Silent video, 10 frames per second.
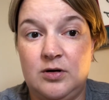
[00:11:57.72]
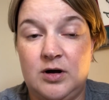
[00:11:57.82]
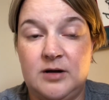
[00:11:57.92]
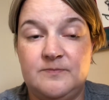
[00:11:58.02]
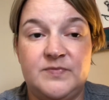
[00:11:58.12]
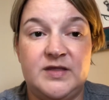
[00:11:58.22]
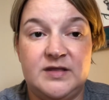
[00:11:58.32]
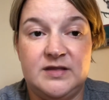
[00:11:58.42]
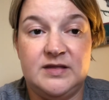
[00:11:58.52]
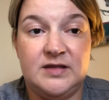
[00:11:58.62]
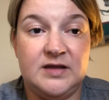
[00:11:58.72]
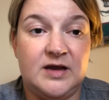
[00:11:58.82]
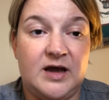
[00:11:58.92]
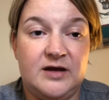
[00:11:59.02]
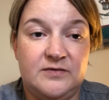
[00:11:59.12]
but the
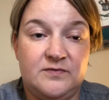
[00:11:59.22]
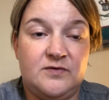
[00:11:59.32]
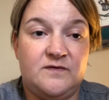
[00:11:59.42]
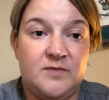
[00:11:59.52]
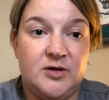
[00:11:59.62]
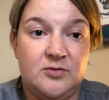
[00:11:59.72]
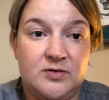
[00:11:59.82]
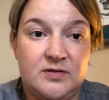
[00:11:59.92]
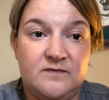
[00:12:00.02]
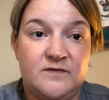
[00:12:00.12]
guy was familiar with them